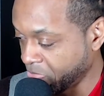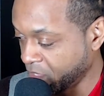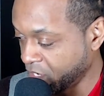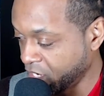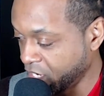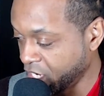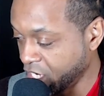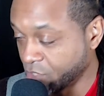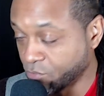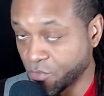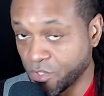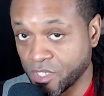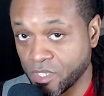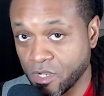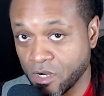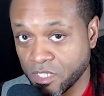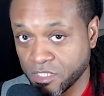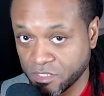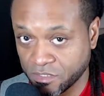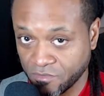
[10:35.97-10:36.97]
in
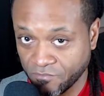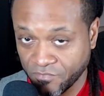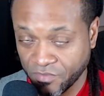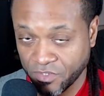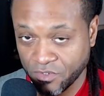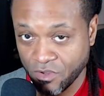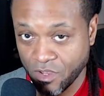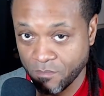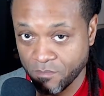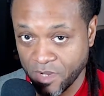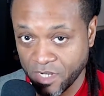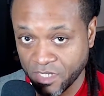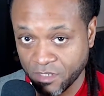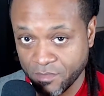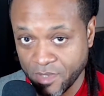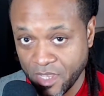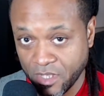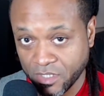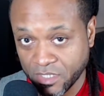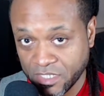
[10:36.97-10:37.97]
regards to the video I made
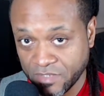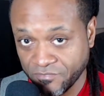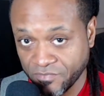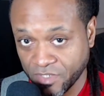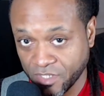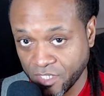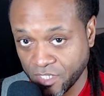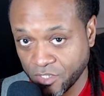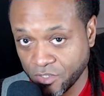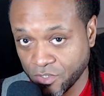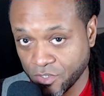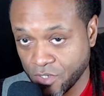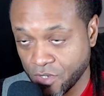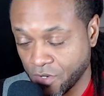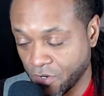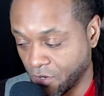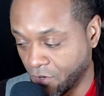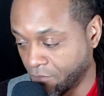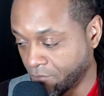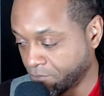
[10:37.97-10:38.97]
about living in your
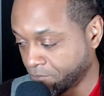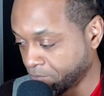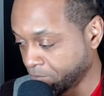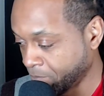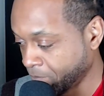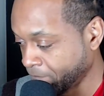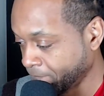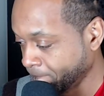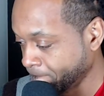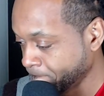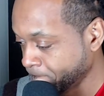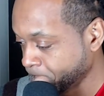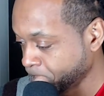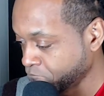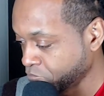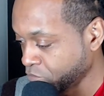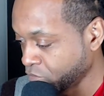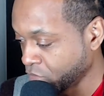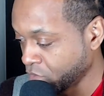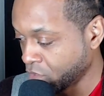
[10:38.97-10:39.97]
car,
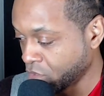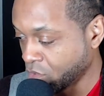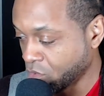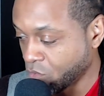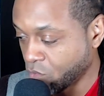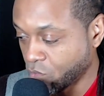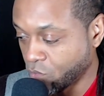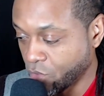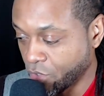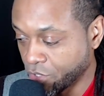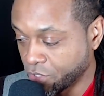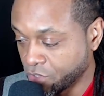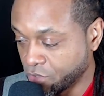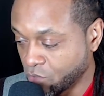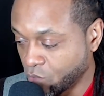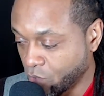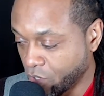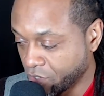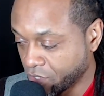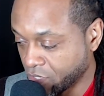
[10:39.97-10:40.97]
were you
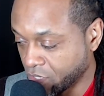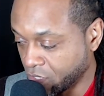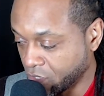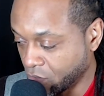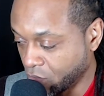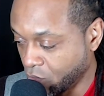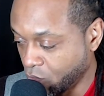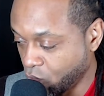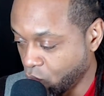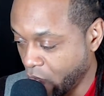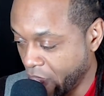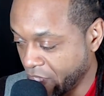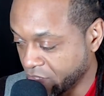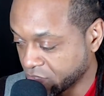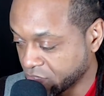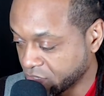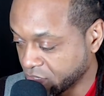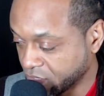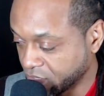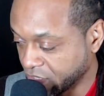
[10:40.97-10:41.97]
working
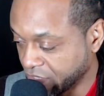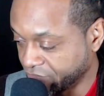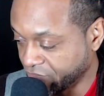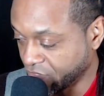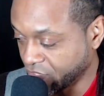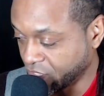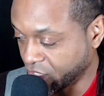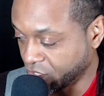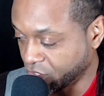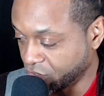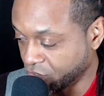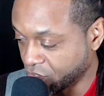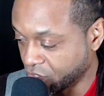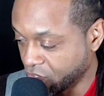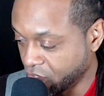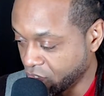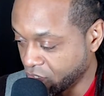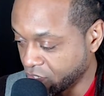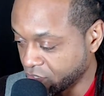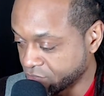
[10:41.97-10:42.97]
whilst living in your
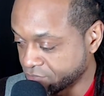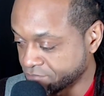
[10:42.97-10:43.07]
car?